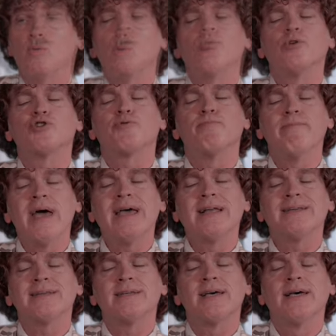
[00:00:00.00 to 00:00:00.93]
which
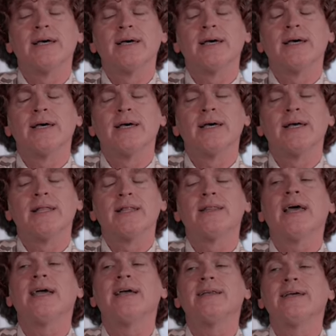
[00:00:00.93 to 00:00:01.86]
meant
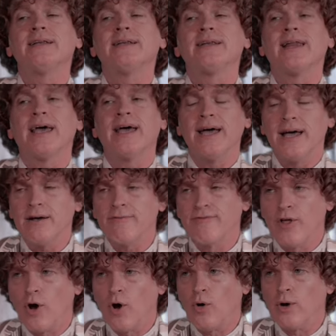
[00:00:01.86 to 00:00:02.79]
they didn't
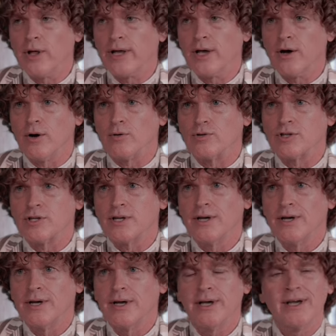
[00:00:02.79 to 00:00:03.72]
have the Holy Ghost.
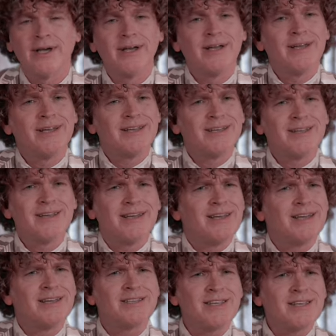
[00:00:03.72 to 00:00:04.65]

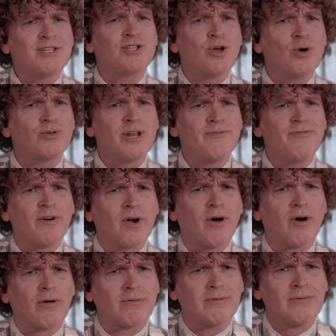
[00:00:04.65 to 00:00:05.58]
Is this so
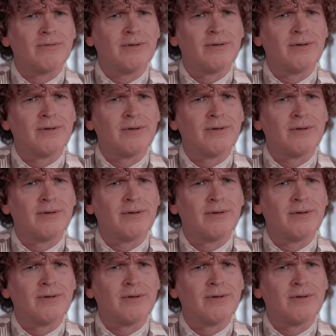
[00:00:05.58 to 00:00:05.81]
difficult?